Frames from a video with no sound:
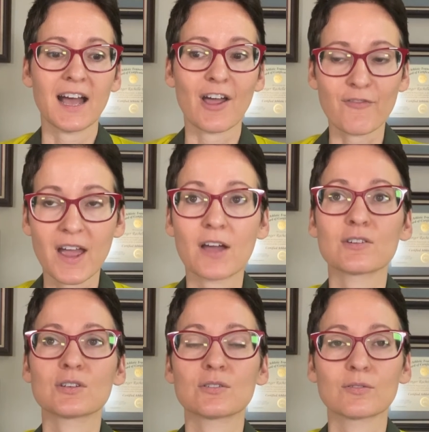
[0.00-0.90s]
I
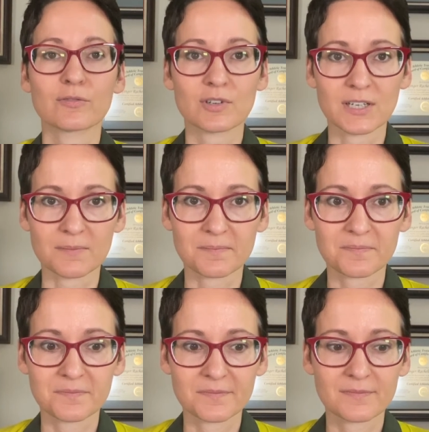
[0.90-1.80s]
found freedom
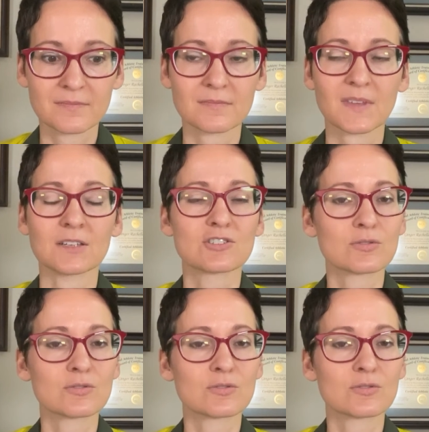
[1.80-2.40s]
and